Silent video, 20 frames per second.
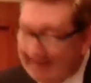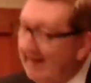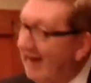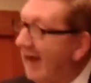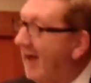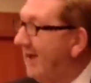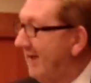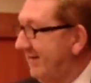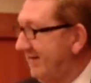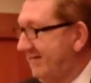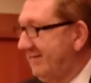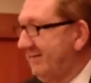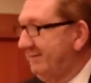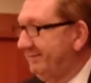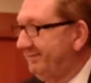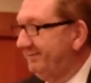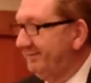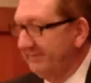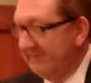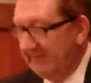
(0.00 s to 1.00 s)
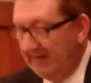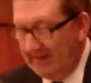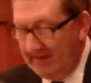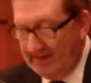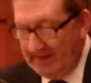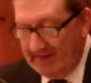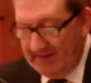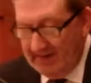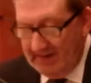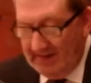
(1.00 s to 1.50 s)
lied.
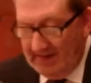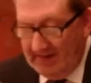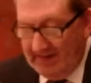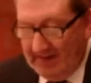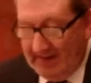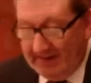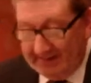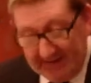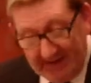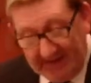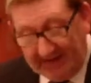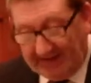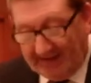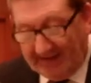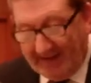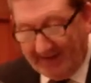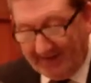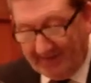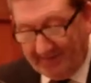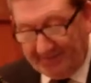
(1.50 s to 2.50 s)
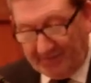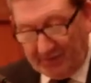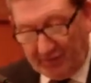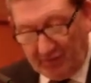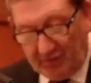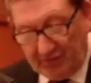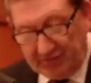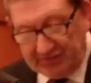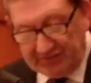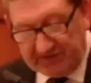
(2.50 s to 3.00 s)
And Nick Clegg, of
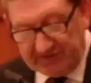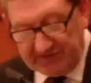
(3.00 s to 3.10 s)
course,